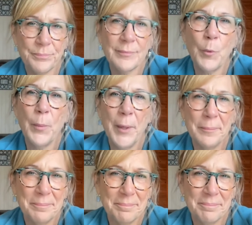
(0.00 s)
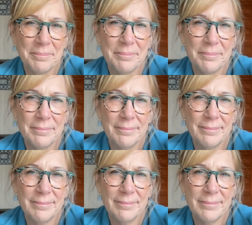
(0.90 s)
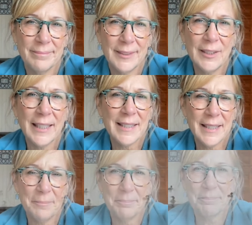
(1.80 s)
We will. Till next time.